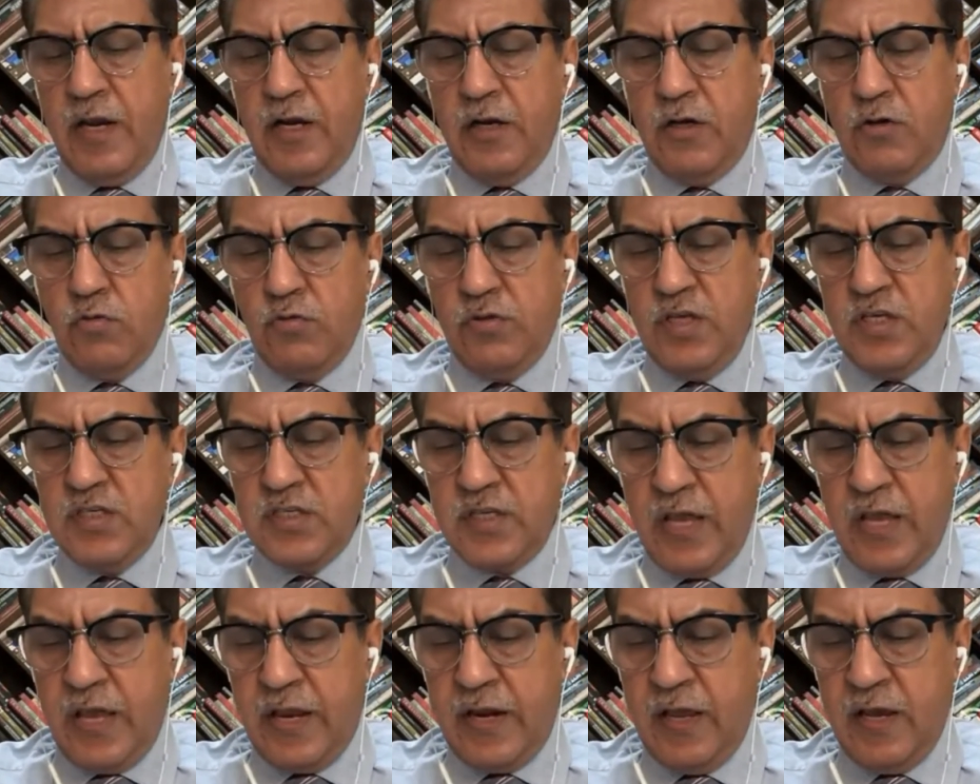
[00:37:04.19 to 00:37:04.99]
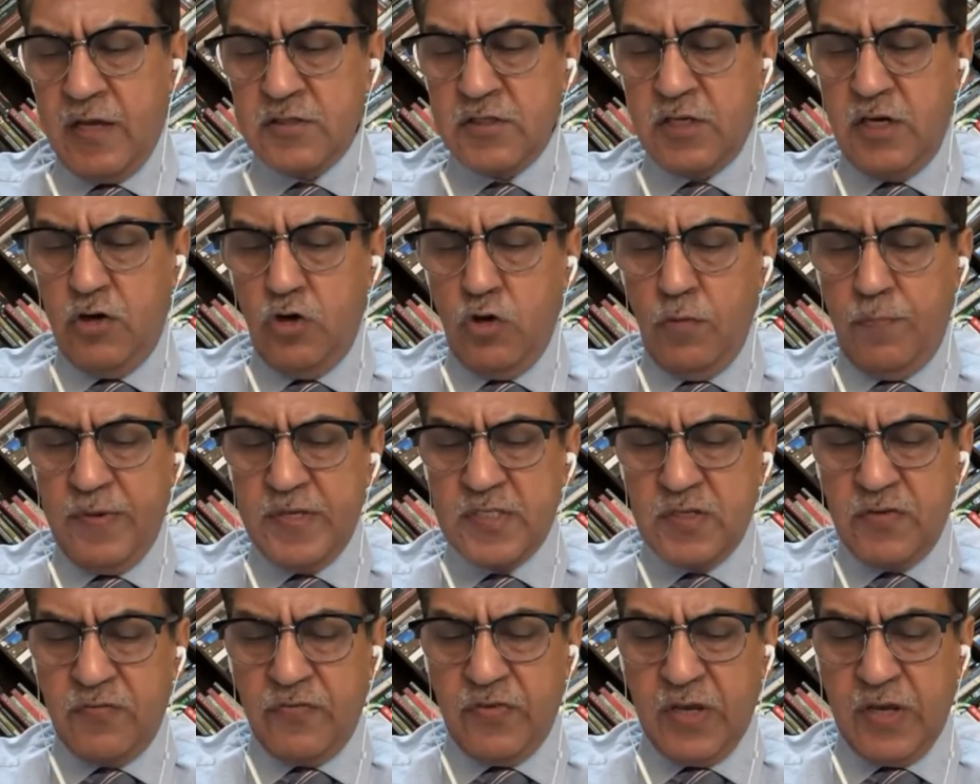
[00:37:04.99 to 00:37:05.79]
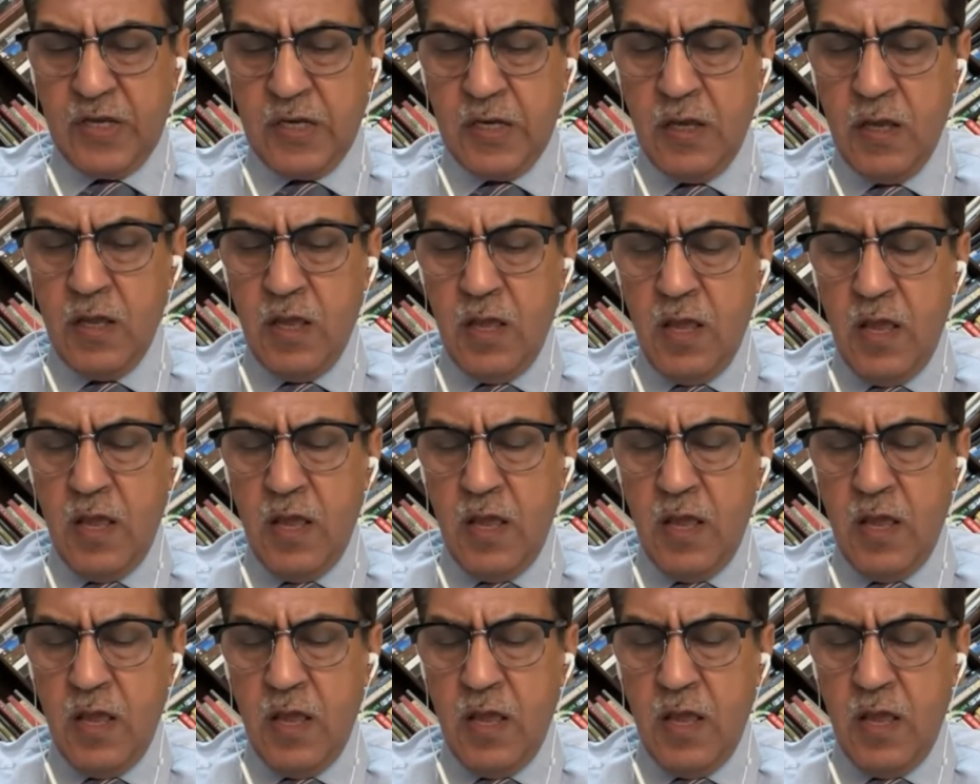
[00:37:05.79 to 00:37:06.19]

into these areas in Indo-Pacific.